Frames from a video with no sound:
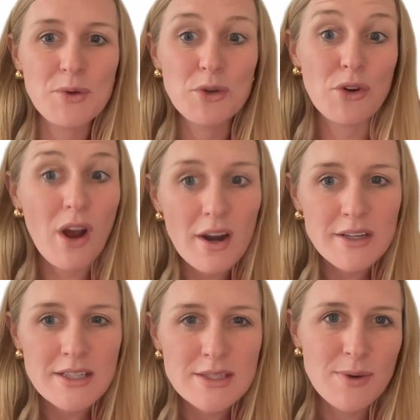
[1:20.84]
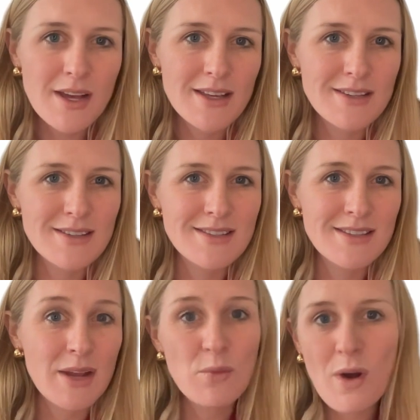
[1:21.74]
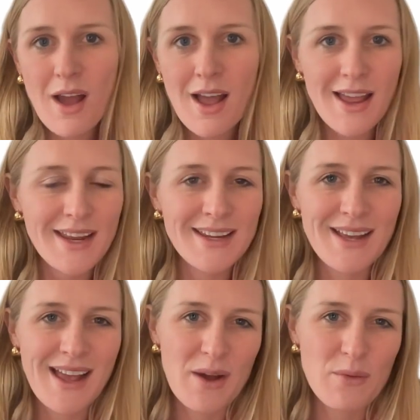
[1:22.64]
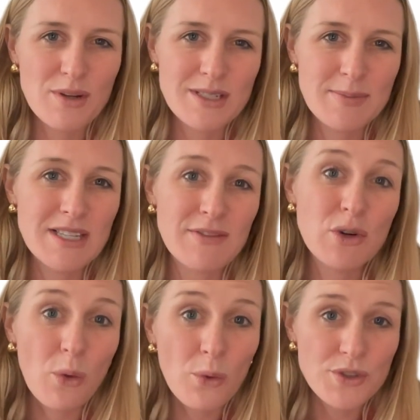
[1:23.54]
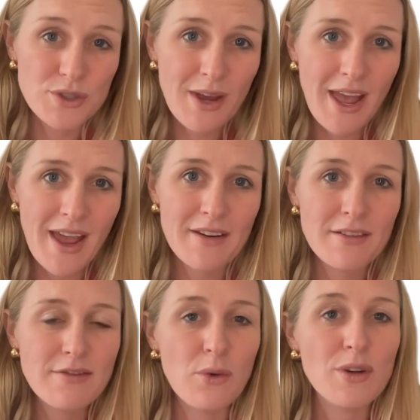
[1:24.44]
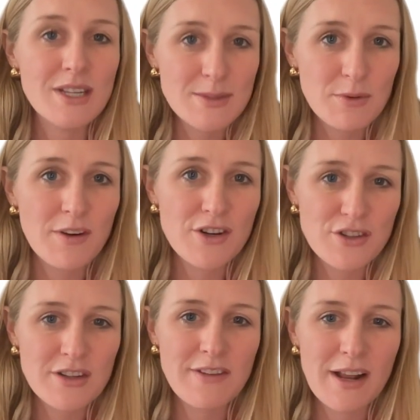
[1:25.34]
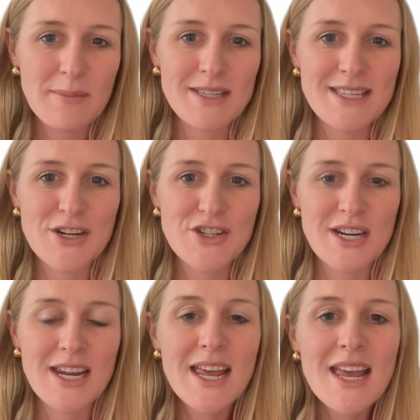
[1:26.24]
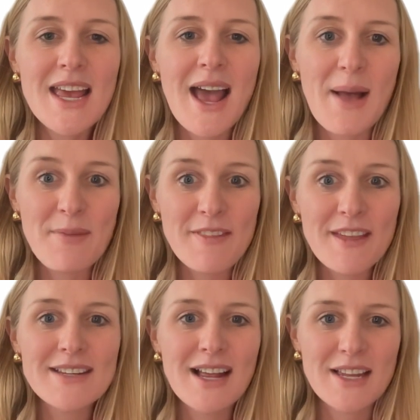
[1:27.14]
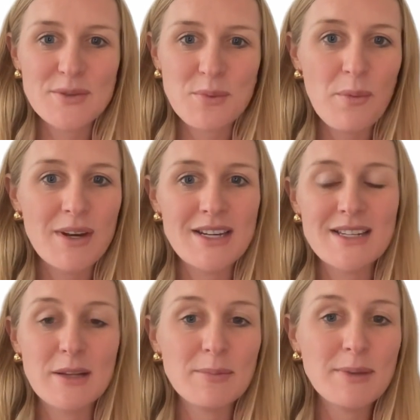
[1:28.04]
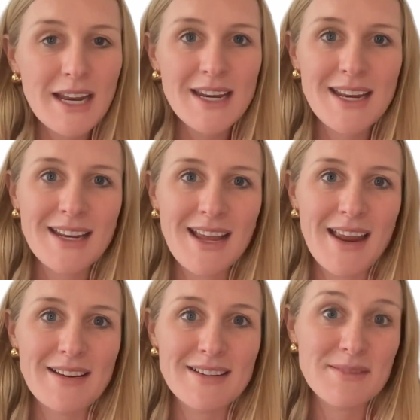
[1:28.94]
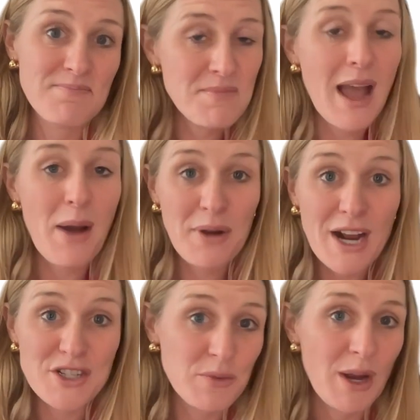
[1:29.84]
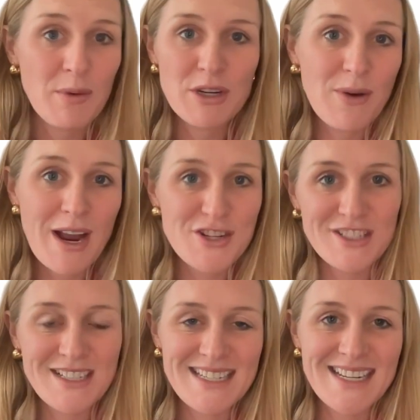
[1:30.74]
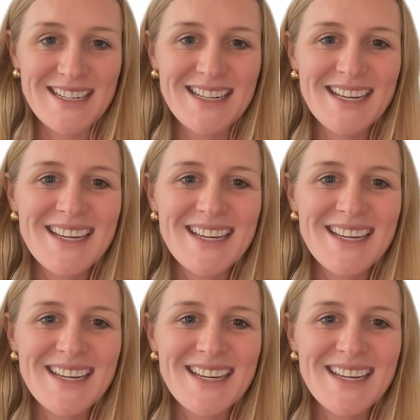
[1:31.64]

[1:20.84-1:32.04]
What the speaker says: who your audience was and why, what specific goals you had for this professional development session, and then tell us what went into the planning and how it actually went, what you actually did.